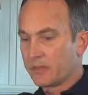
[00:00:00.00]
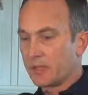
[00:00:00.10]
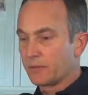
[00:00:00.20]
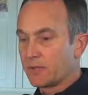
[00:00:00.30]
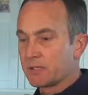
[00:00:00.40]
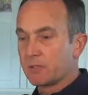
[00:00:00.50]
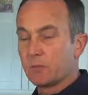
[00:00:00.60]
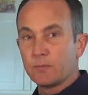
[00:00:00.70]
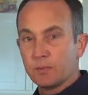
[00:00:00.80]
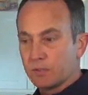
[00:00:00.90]
Now the reason that
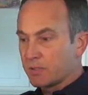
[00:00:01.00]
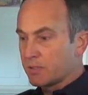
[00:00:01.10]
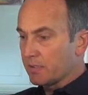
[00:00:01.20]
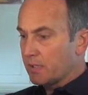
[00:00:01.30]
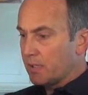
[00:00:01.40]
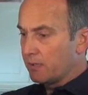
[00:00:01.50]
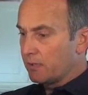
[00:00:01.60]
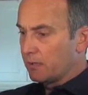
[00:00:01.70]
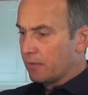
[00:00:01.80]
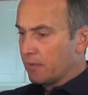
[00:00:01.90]
we put this in the
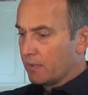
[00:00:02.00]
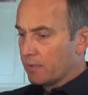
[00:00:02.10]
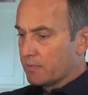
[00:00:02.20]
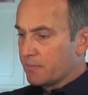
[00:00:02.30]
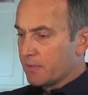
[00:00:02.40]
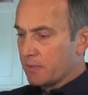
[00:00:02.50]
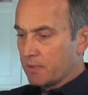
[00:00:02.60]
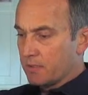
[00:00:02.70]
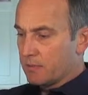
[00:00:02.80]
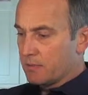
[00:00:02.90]
colander is
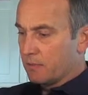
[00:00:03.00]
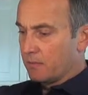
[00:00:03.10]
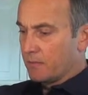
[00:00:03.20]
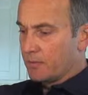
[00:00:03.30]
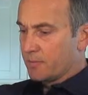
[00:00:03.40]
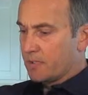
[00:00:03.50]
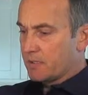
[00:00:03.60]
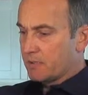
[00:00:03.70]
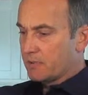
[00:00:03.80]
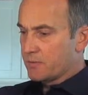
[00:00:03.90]
because all of those
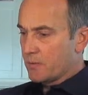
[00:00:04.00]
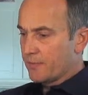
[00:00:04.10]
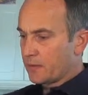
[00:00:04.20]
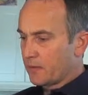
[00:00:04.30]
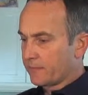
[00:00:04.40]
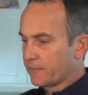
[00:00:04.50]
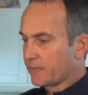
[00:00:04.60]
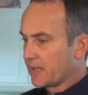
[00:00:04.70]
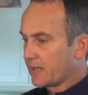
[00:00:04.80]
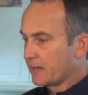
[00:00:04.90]
pieces dripped off
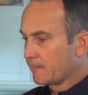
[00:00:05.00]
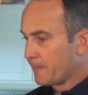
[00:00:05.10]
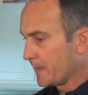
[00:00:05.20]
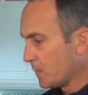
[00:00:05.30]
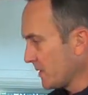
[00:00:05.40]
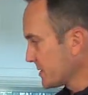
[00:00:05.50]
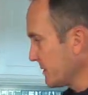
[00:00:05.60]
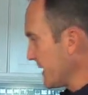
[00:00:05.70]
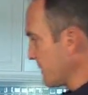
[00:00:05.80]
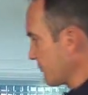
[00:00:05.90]
the rest
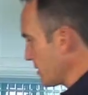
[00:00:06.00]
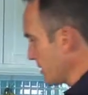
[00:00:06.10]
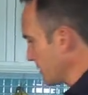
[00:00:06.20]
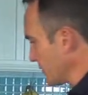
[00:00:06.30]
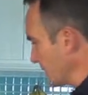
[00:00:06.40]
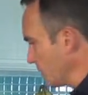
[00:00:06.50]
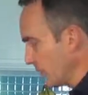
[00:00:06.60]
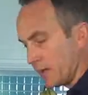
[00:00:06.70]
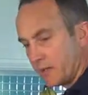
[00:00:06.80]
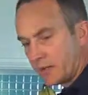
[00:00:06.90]
of that broth, and we don't
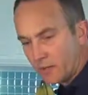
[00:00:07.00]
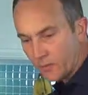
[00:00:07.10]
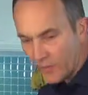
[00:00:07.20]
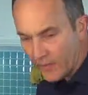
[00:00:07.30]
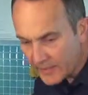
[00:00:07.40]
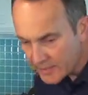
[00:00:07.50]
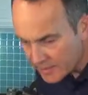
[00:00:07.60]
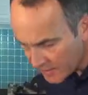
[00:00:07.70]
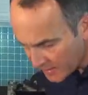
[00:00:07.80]
want any to go to waste.